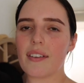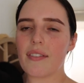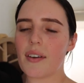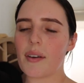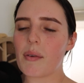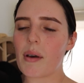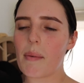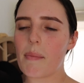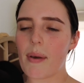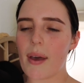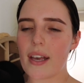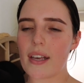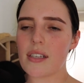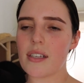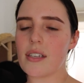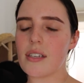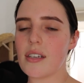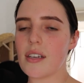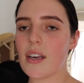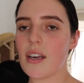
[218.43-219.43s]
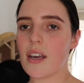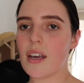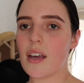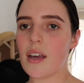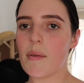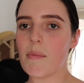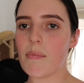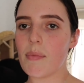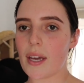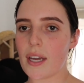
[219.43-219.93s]
living my best
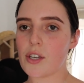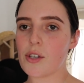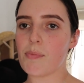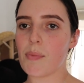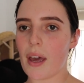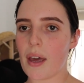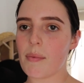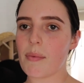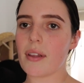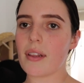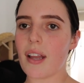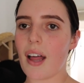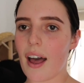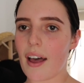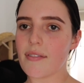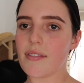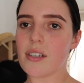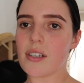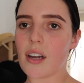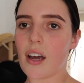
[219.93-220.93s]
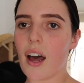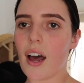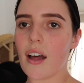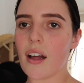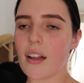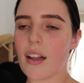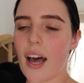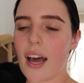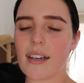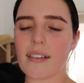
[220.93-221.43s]
beach baby
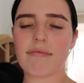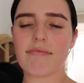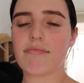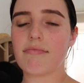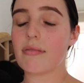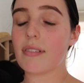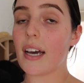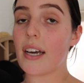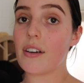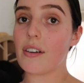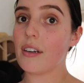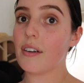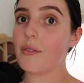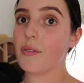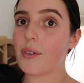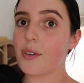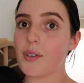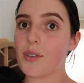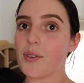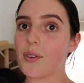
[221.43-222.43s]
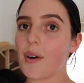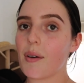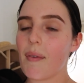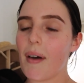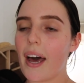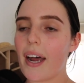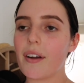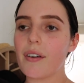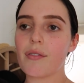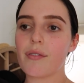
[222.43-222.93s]
lifestyle. I don't even want to talk
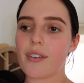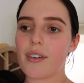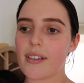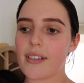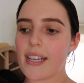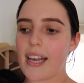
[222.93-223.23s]
about it. Real